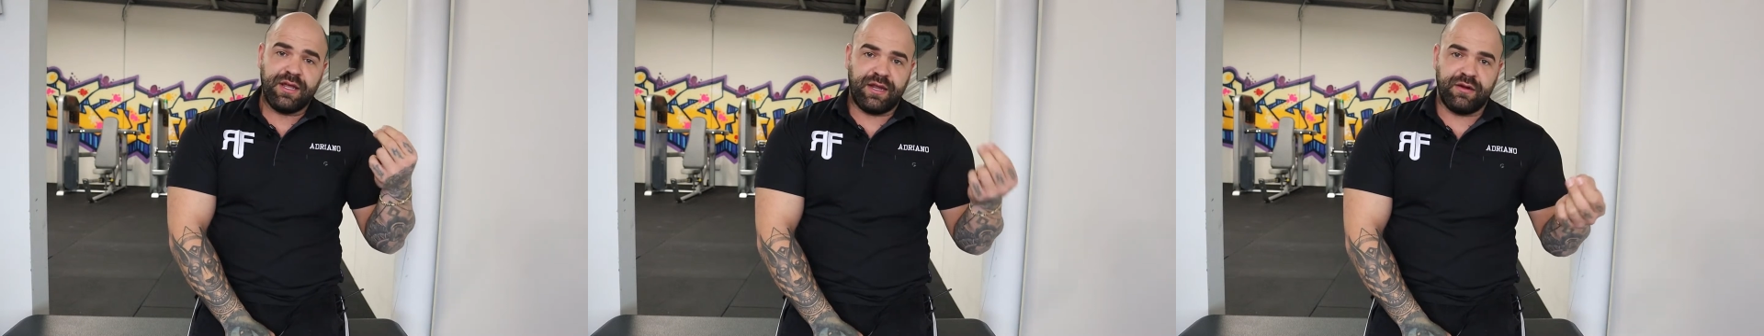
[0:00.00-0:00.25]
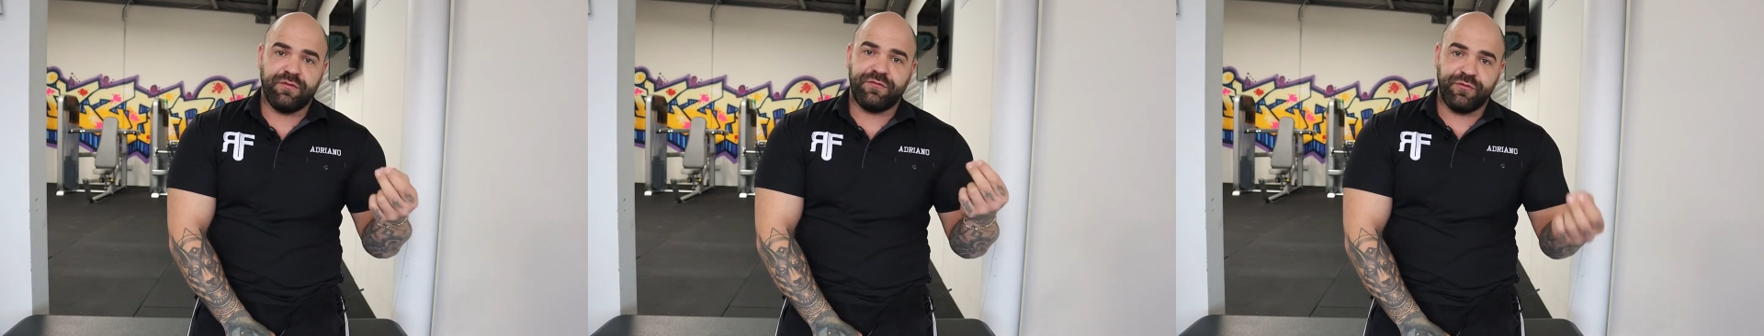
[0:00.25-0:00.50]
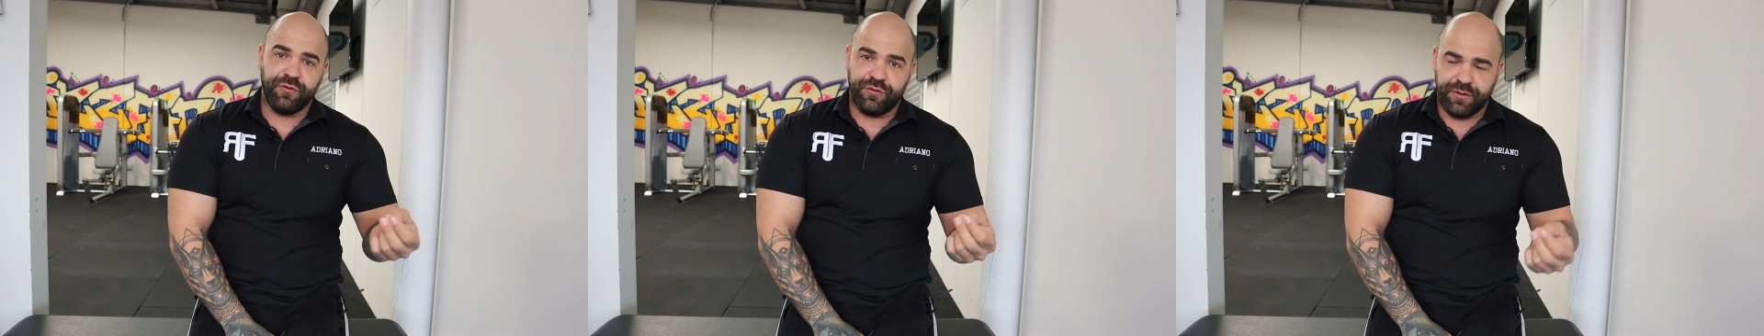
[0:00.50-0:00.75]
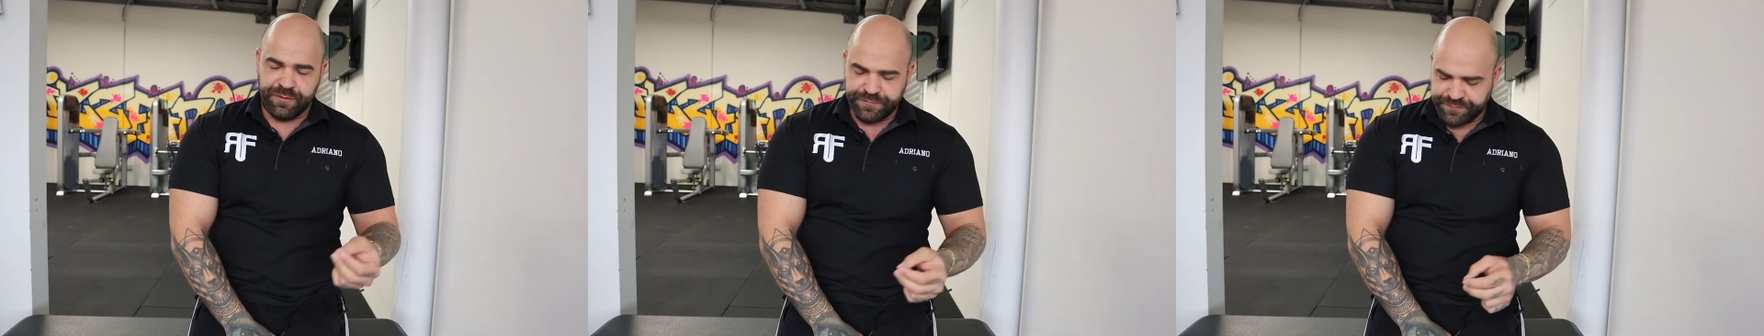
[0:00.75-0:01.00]
in food.
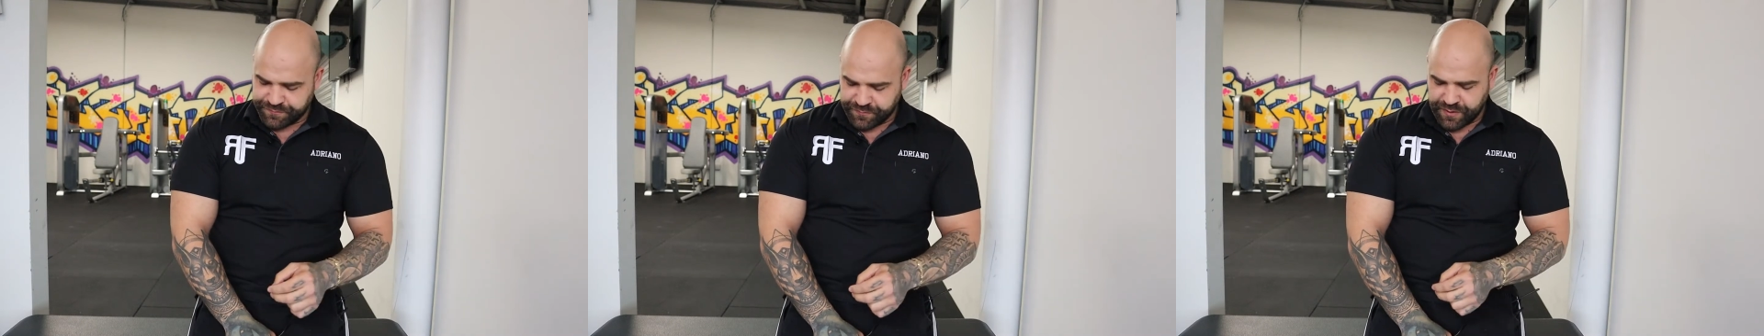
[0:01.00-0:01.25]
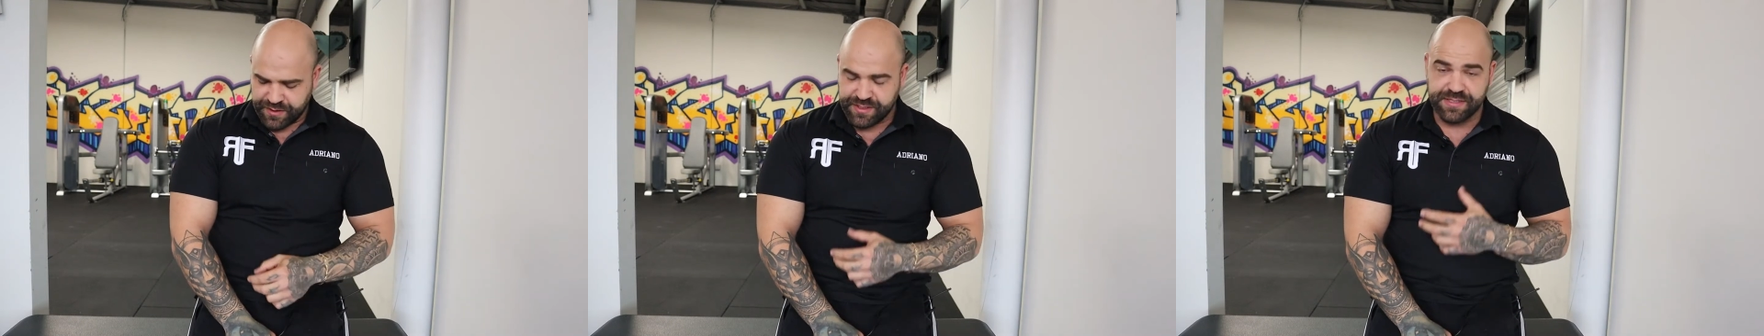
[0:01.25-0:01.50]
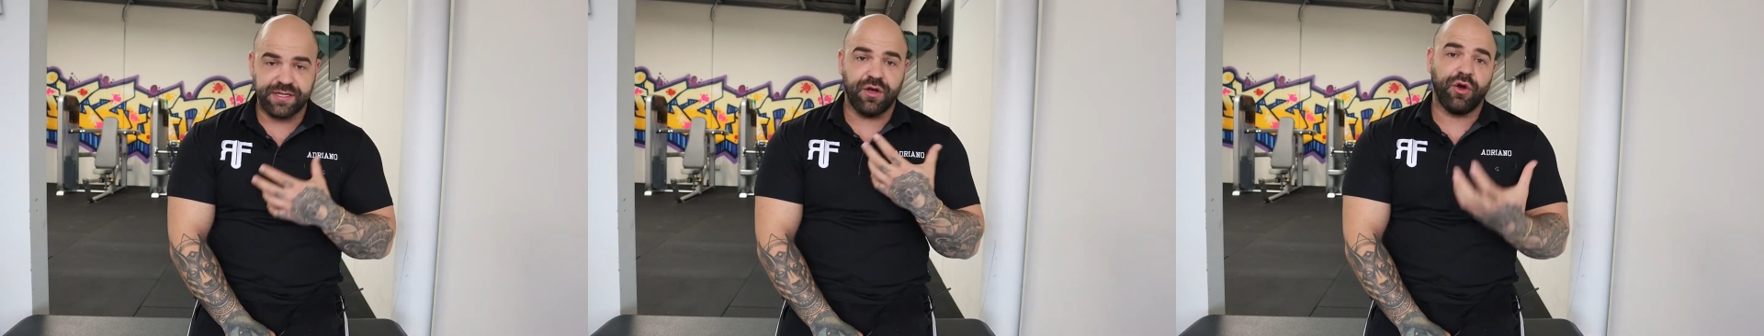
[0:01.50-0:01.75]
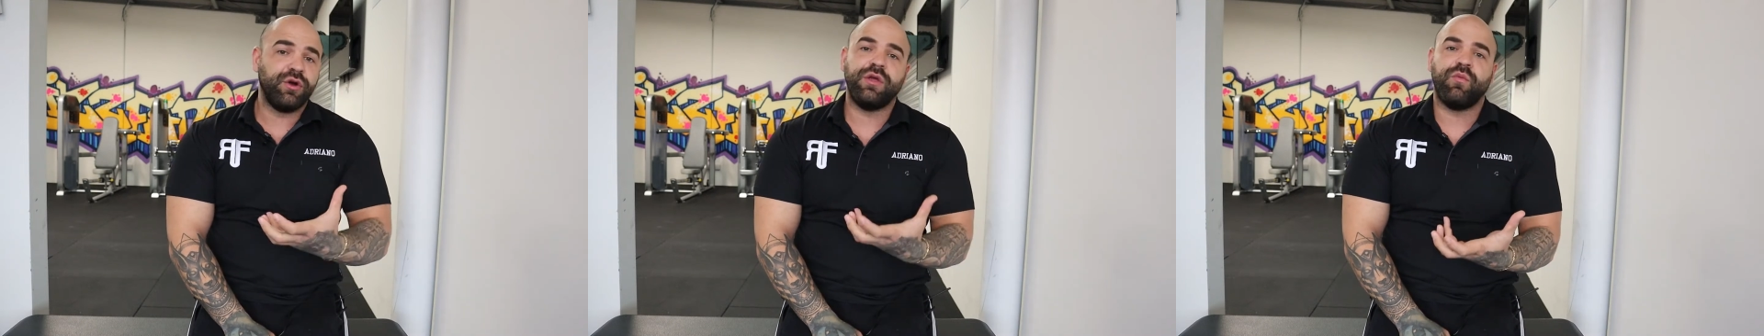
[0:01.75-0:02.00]
So that's the
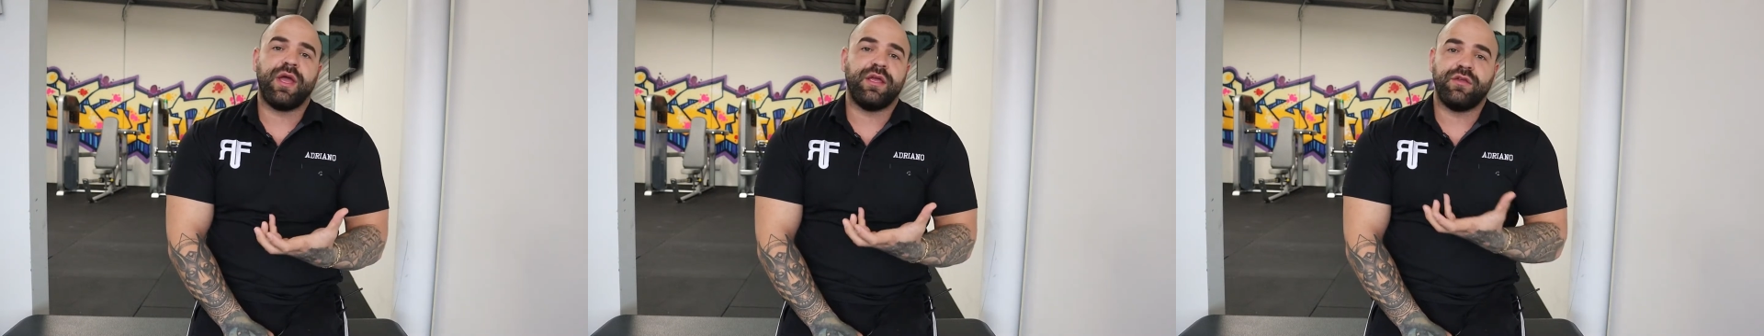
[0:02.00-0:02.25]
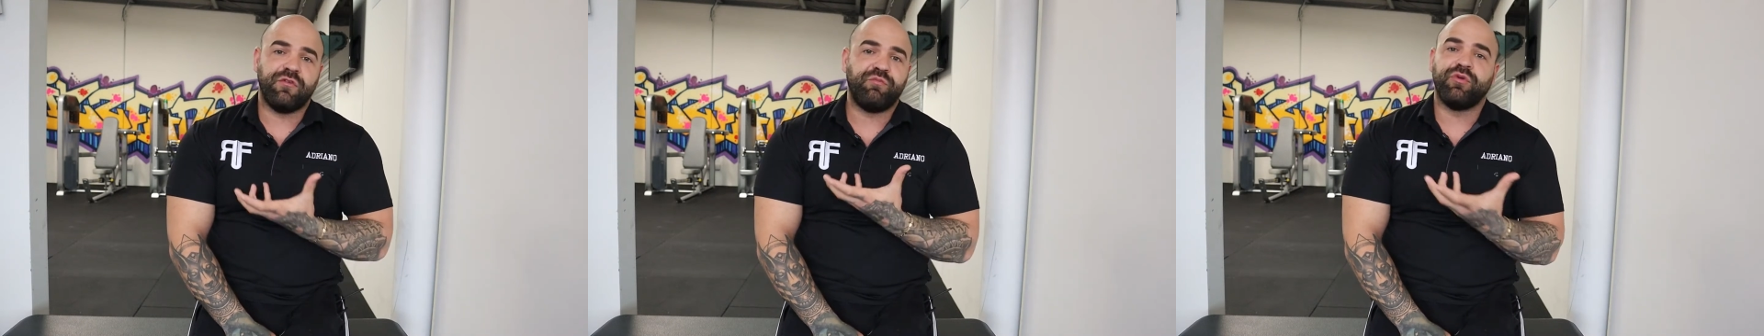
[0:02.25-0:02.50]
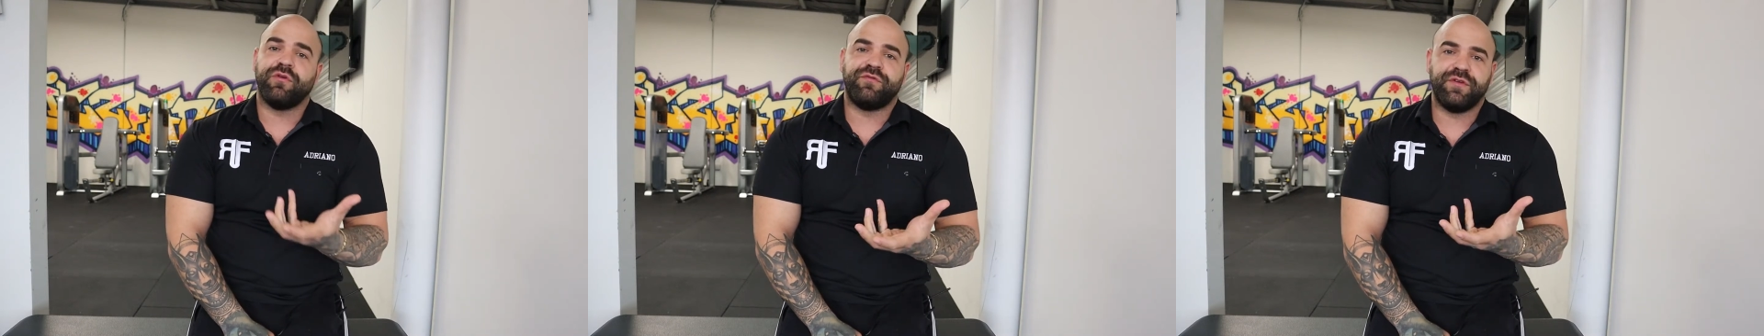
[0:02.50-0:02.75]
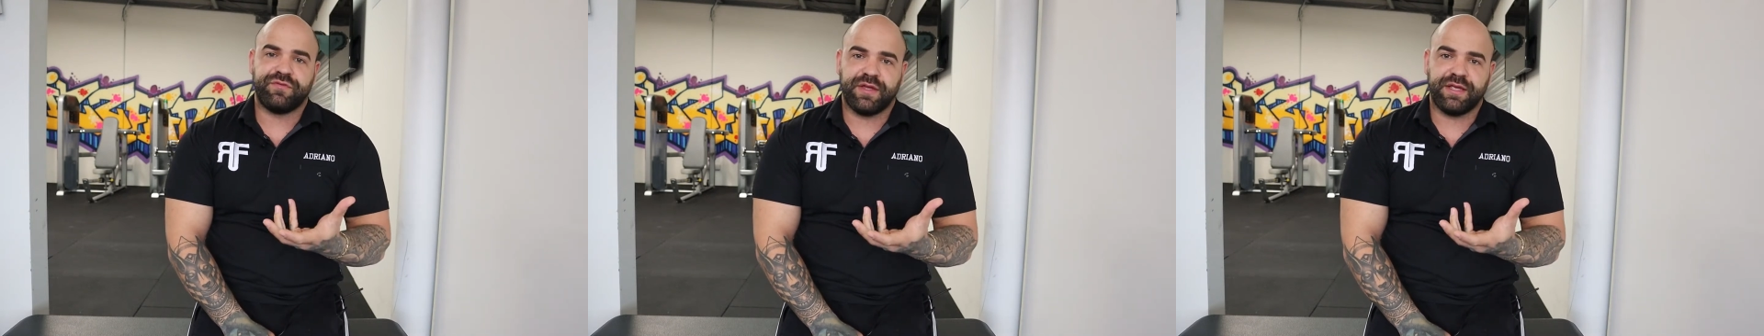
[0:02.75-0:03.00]
only way you've put on
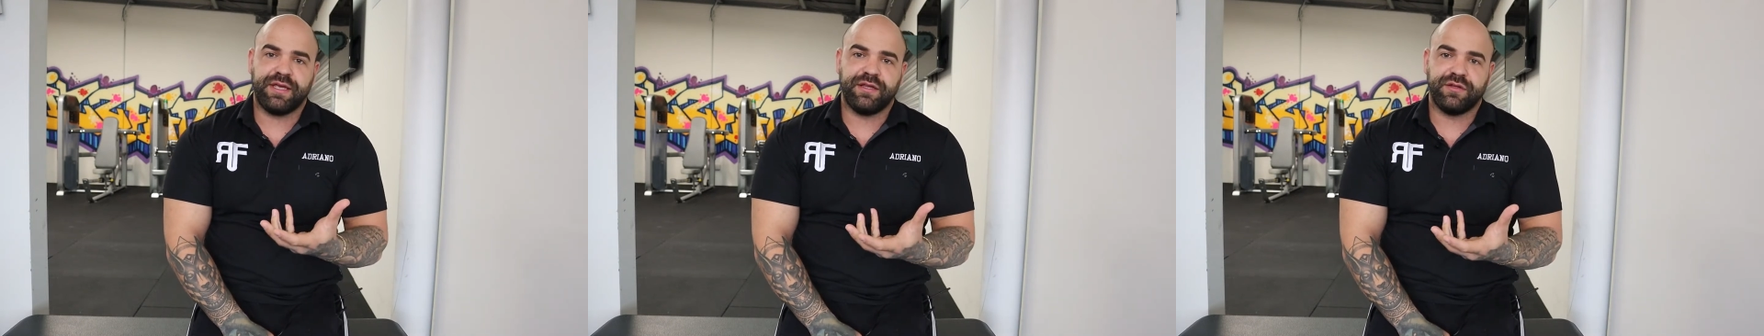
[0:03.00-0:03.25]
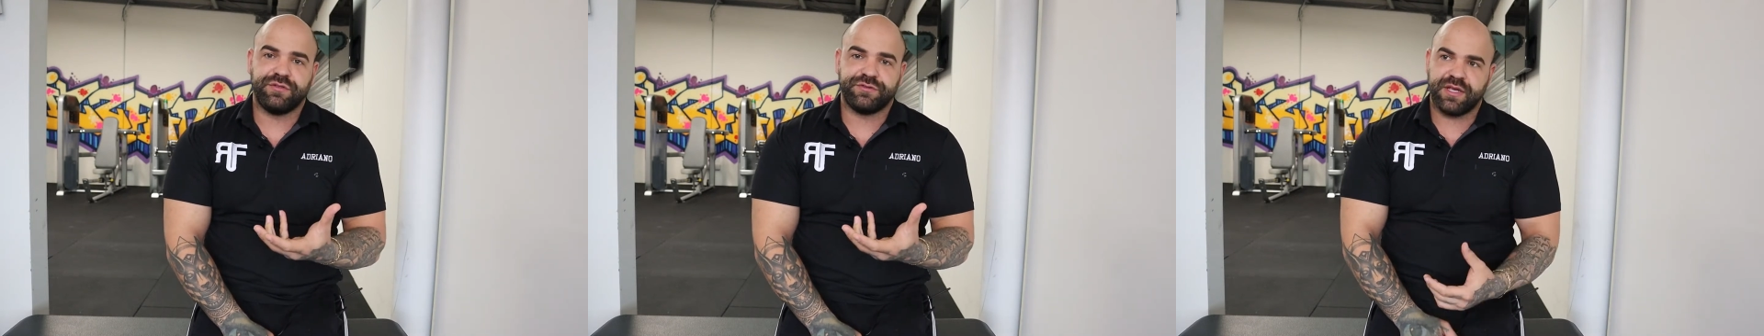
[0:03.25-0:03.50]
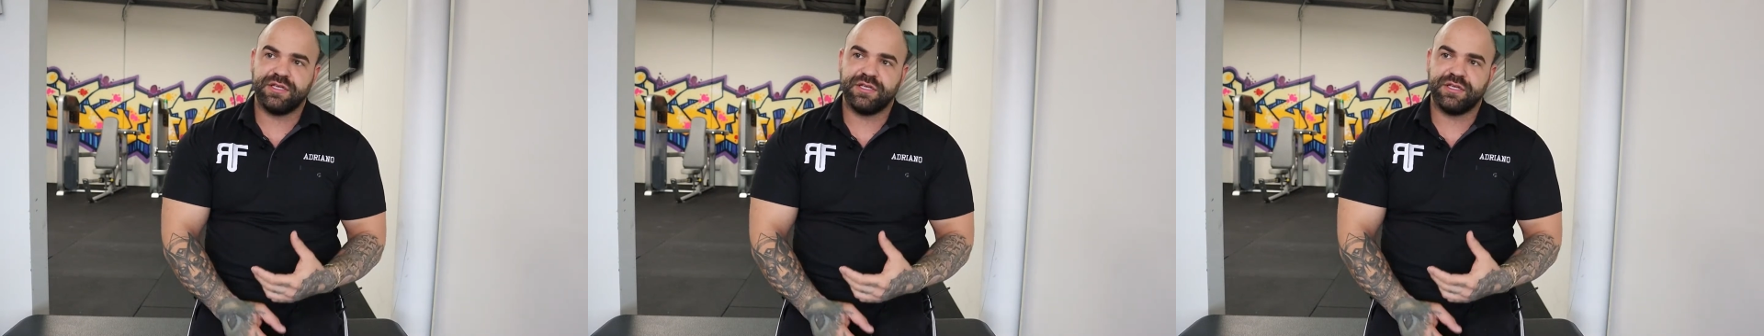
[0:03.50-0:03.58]
15 kilos,